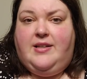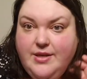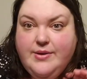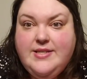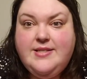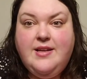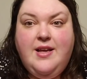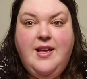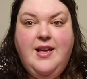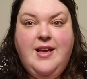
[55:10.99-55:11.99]
So it's,
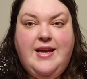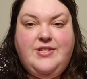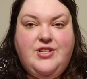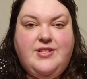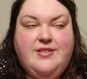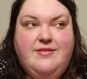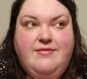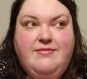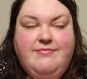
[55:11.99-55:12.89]
it's just,